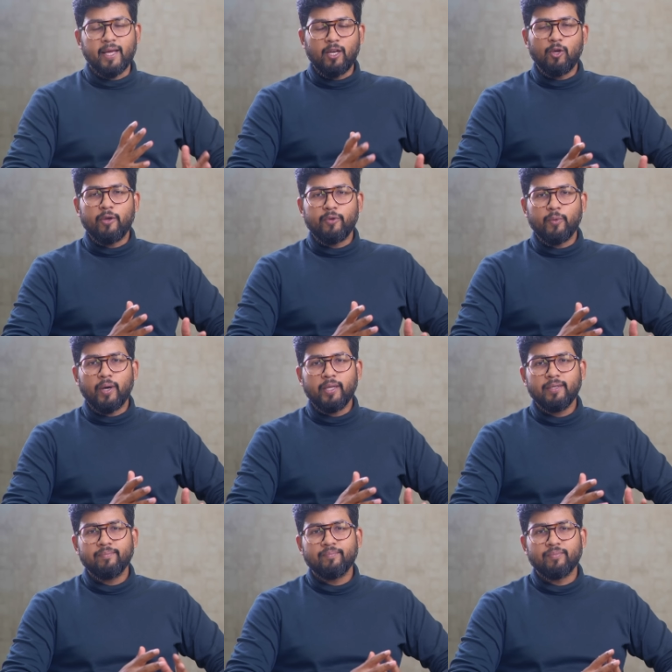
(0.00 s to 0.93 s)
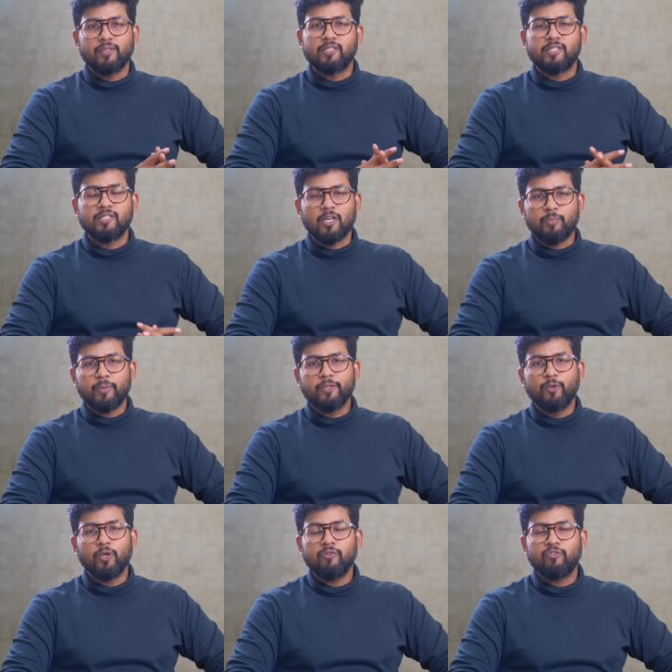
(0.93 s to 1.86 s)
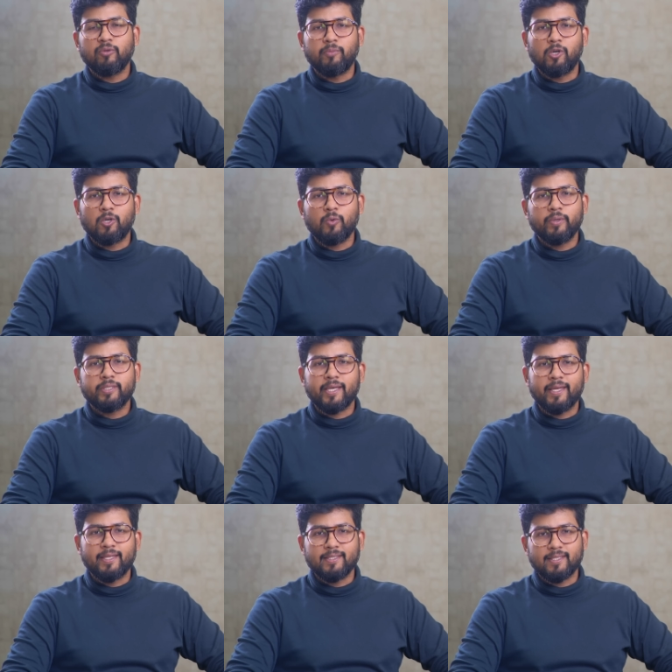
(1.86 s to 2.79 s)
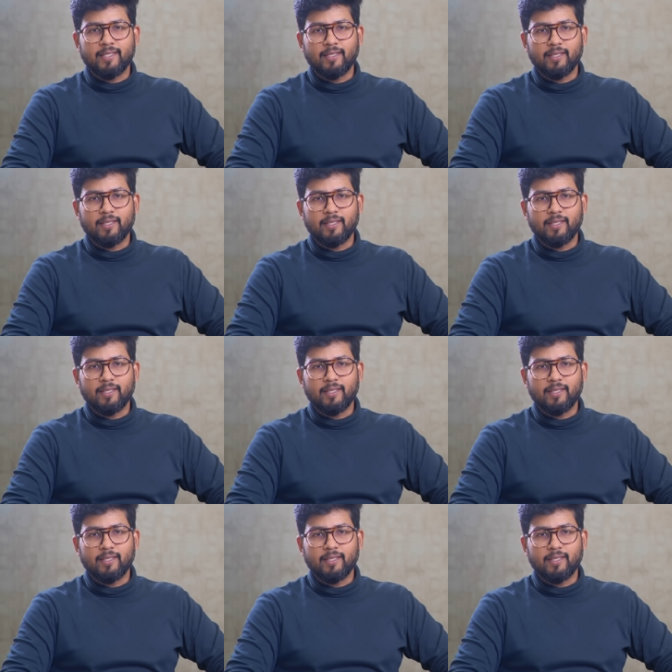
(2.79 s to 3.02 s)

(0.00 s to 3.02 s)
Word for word: Hello everyone, this is Arpit Goyal from Berkowitz Hair and Skin